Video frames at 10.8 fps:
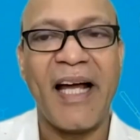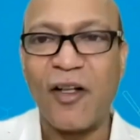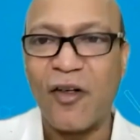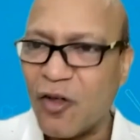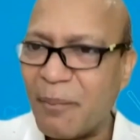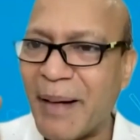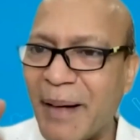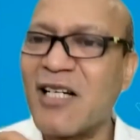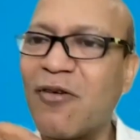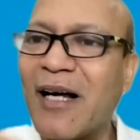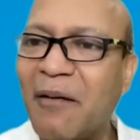And you know the
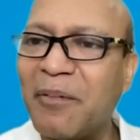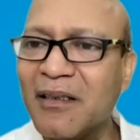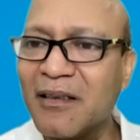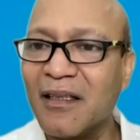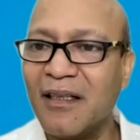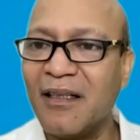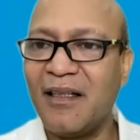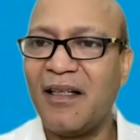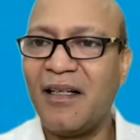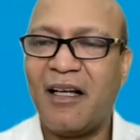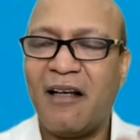magic what happens?
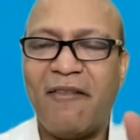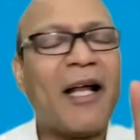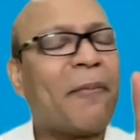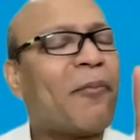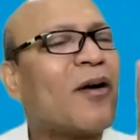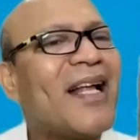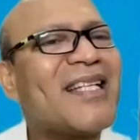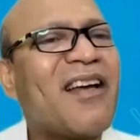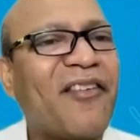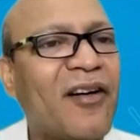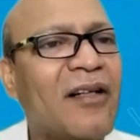When I put less
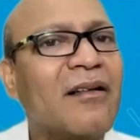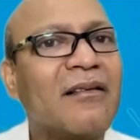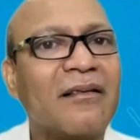effort,